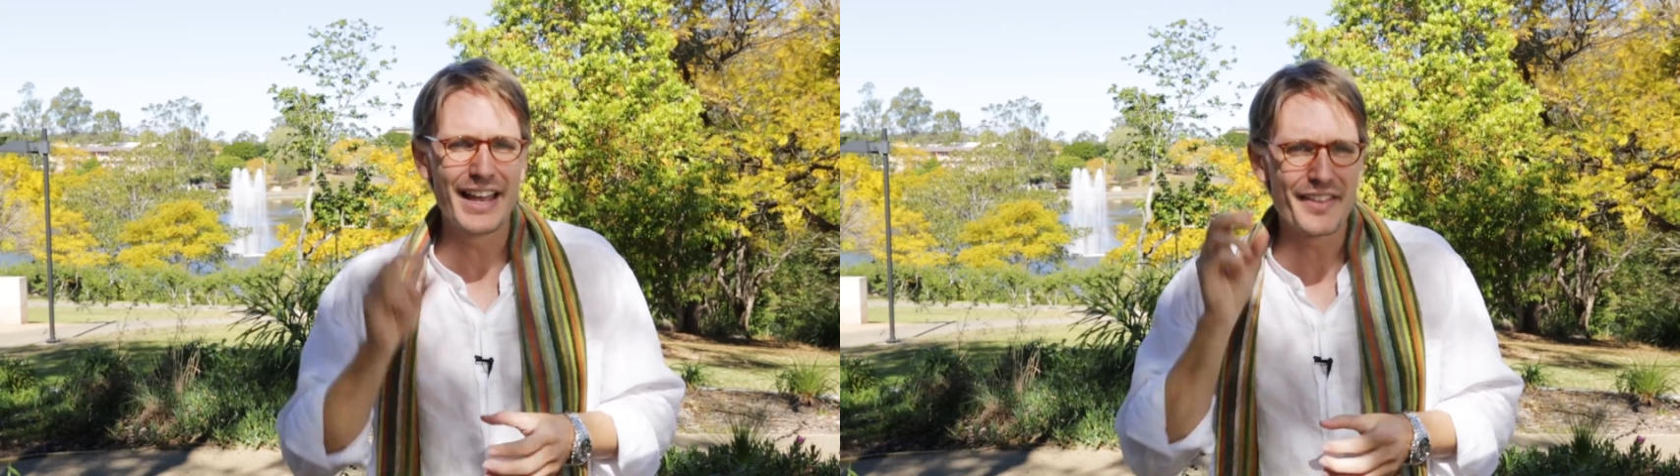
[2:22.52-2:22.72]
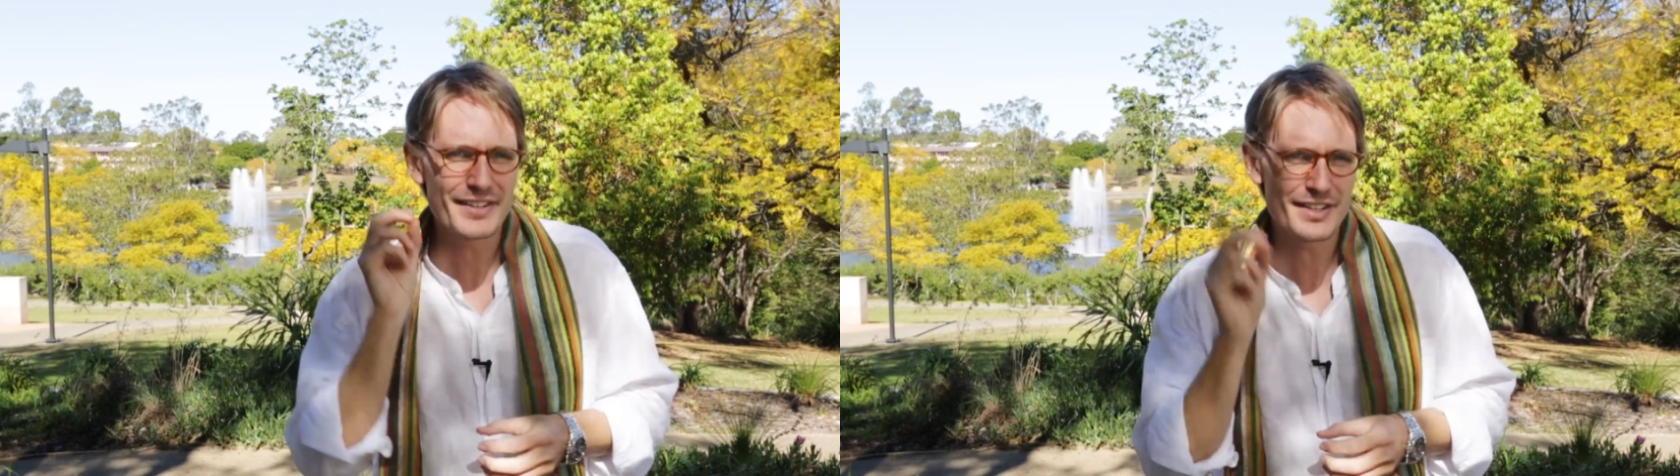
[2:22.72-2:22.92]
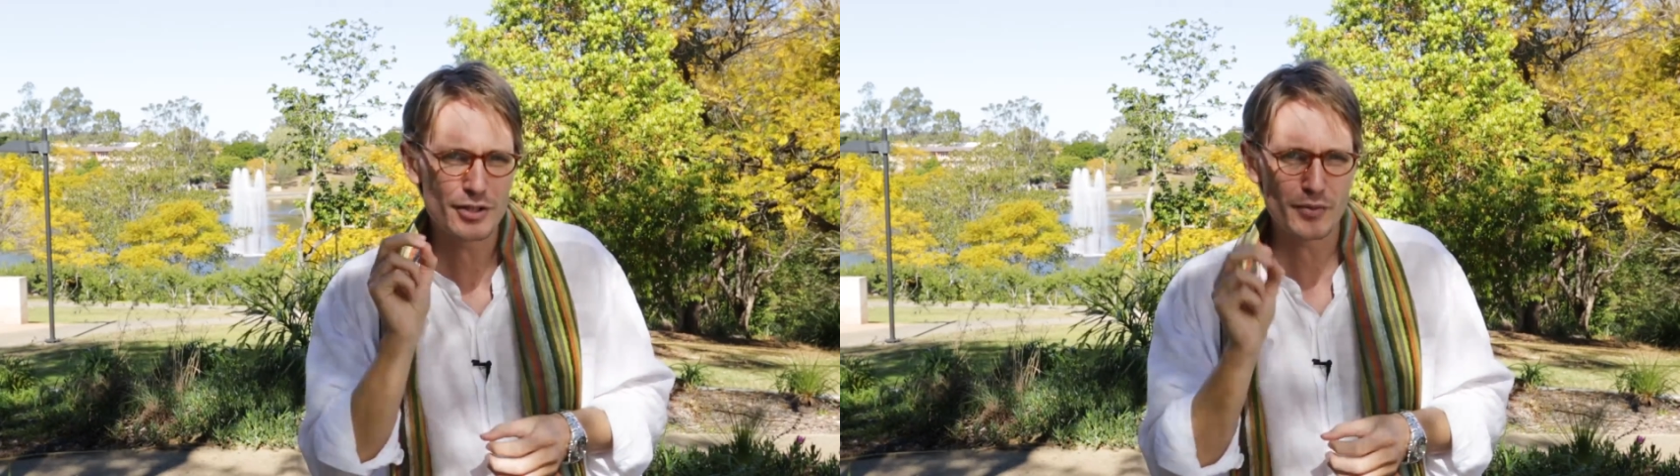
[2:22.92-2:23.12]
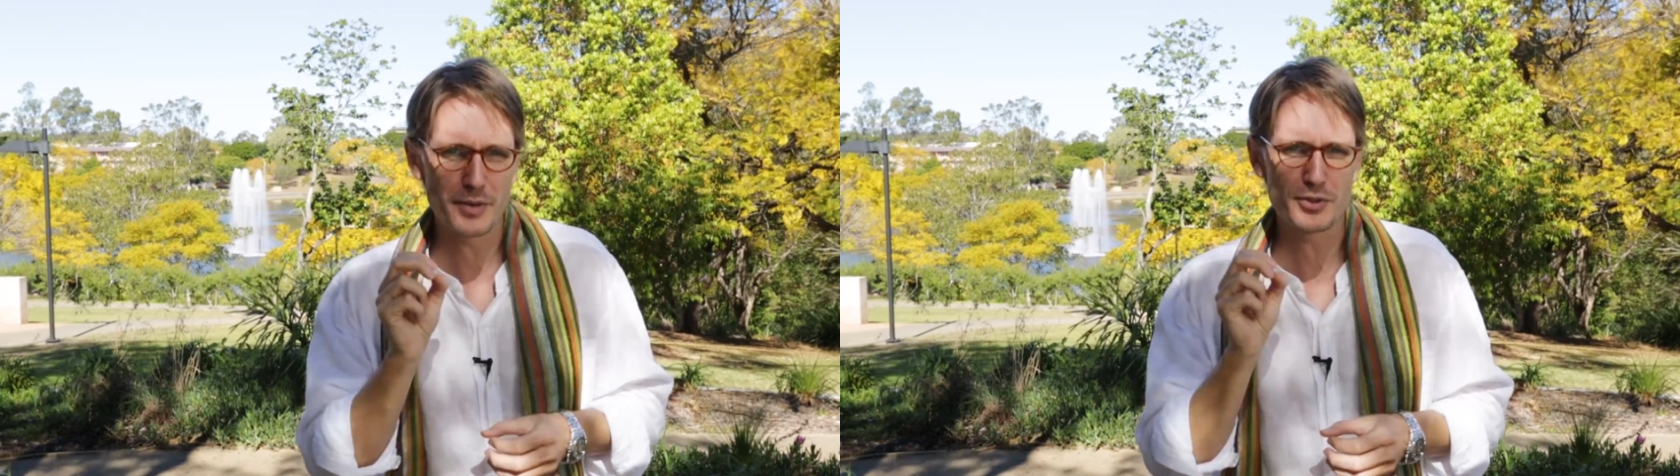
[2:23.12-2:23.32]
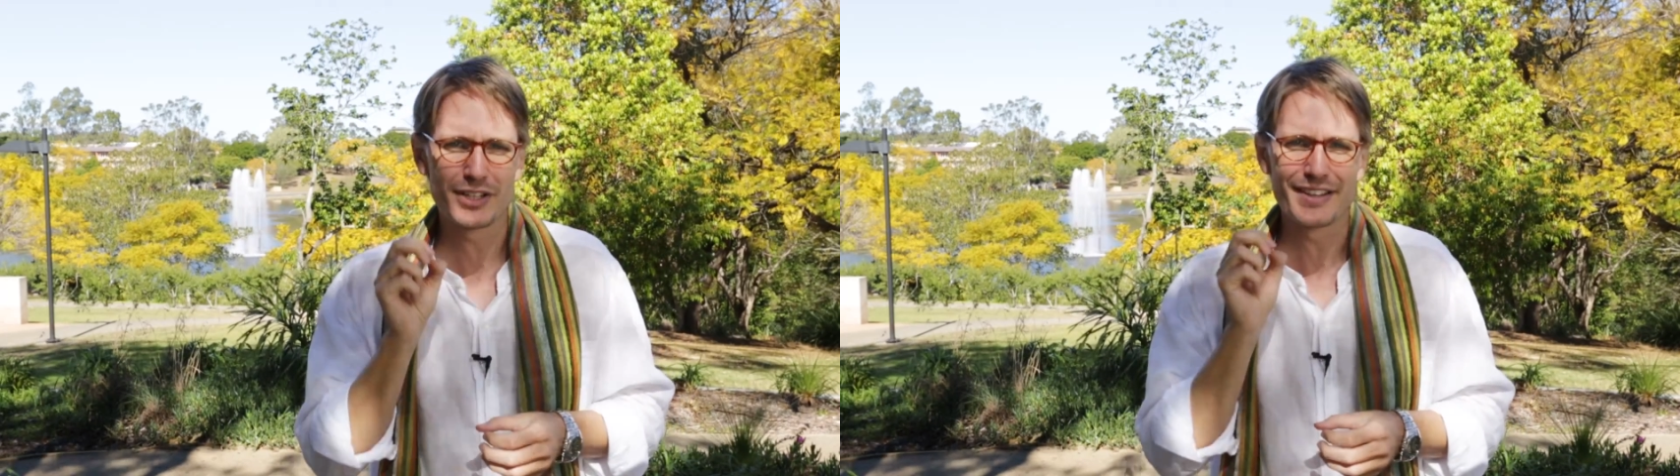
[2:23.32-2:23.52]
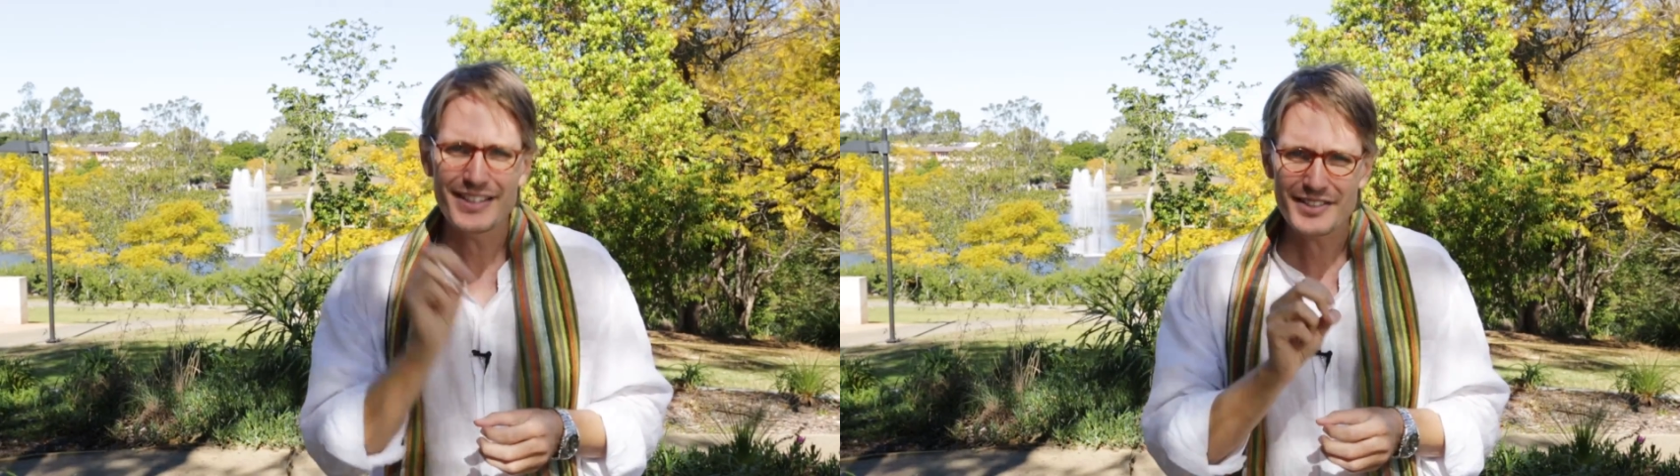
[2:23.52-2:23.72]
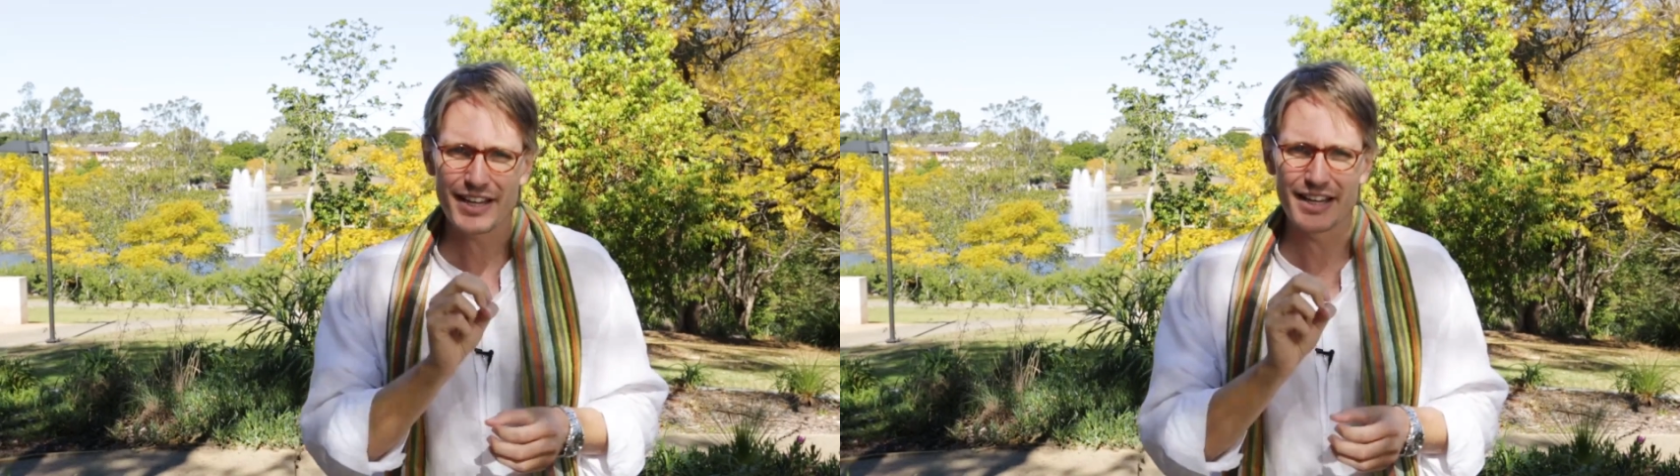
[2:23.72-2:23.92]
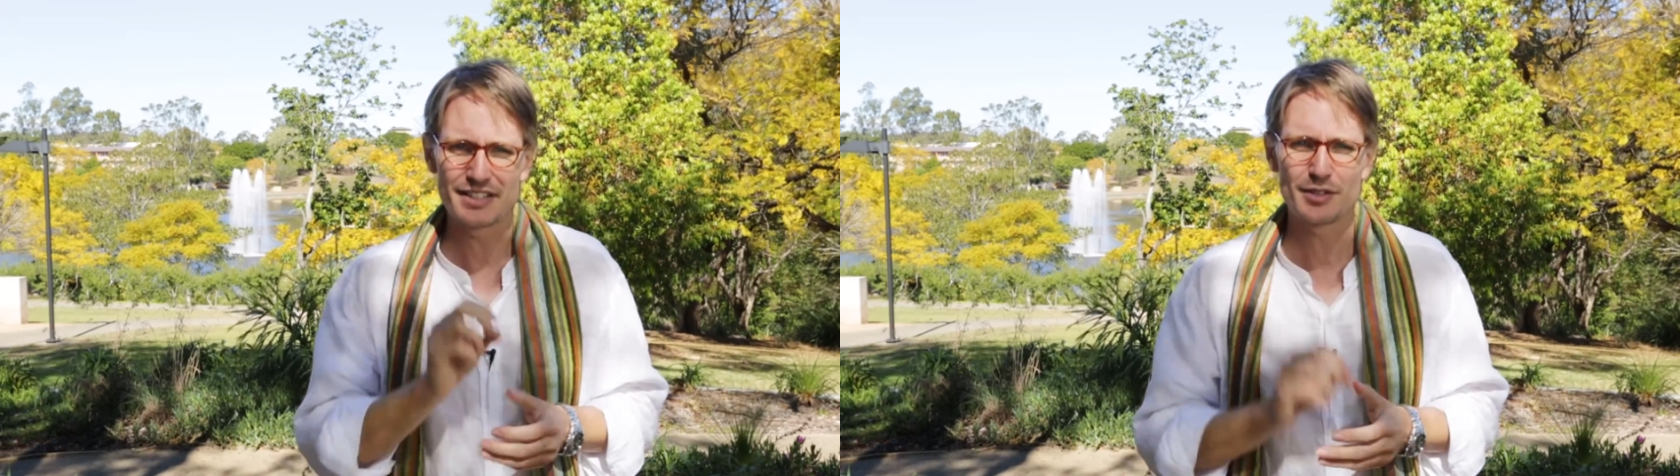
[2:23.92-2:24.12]
This interruption in this
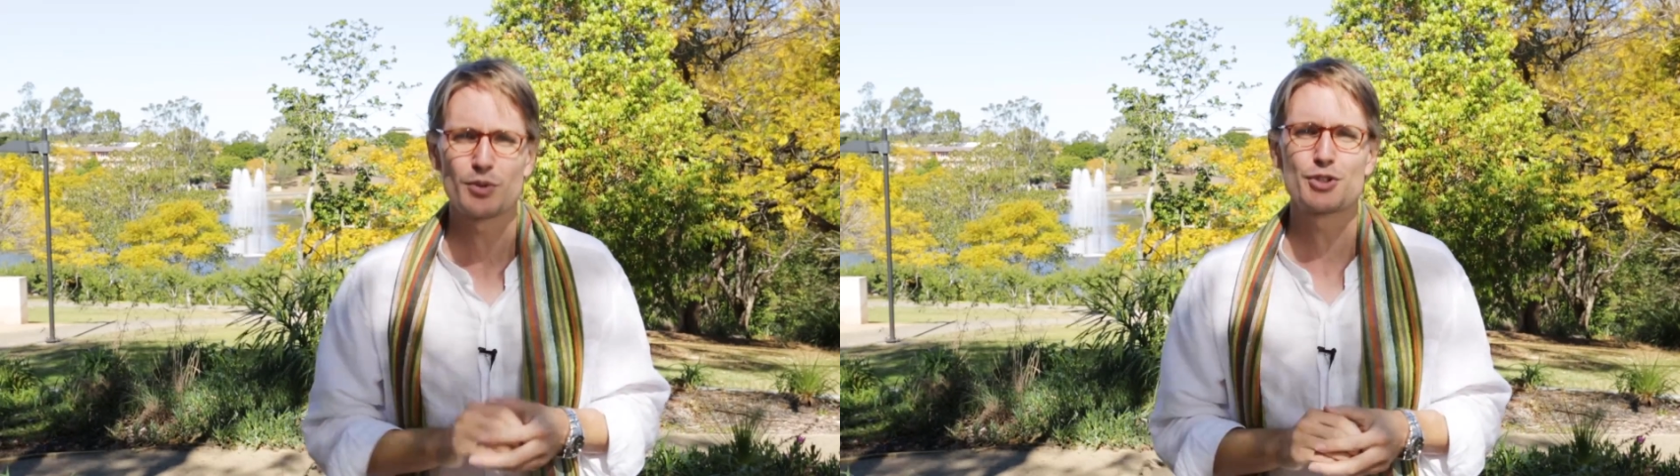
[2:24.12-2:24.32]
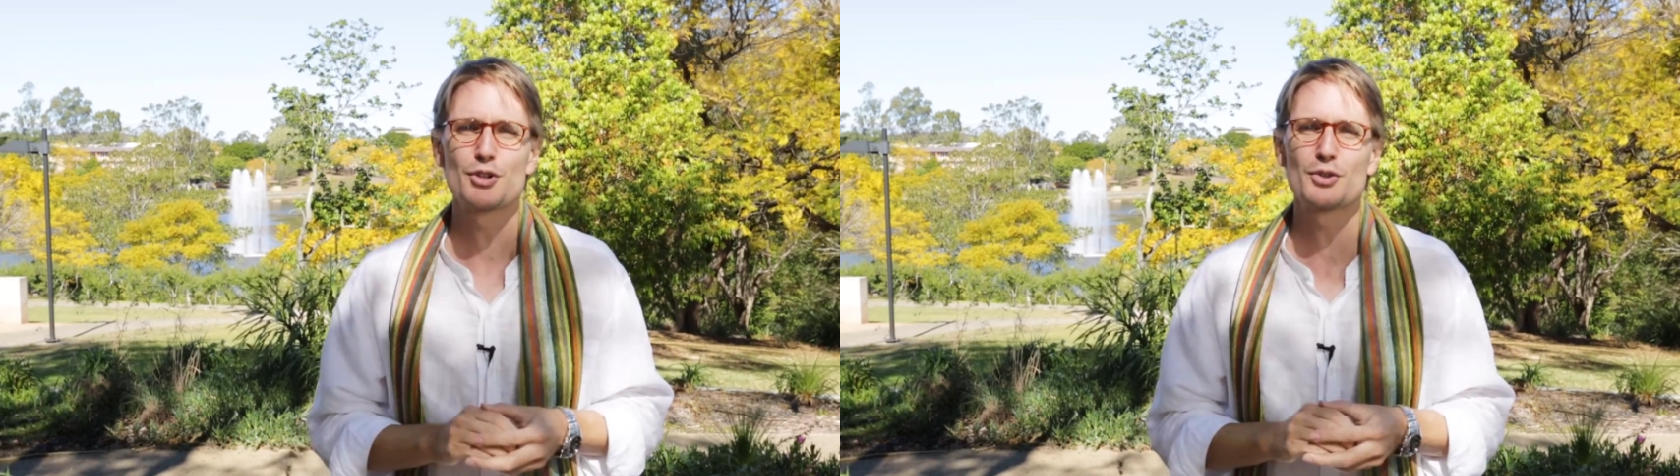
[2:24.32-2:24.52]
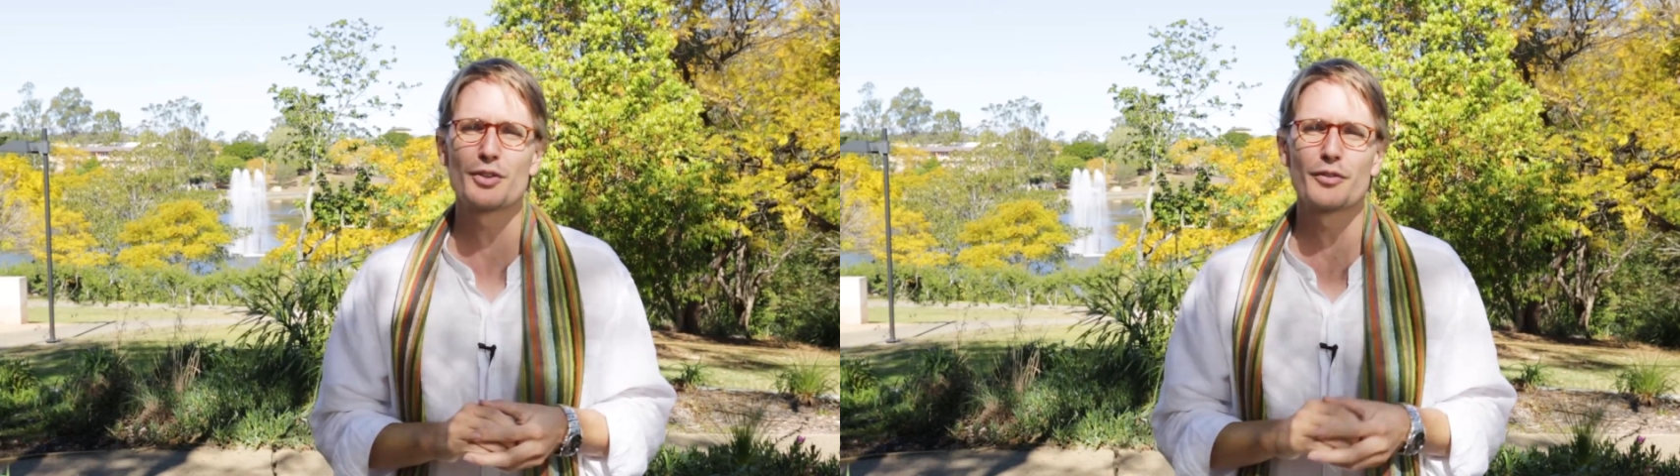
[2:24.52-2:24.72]
case was due to the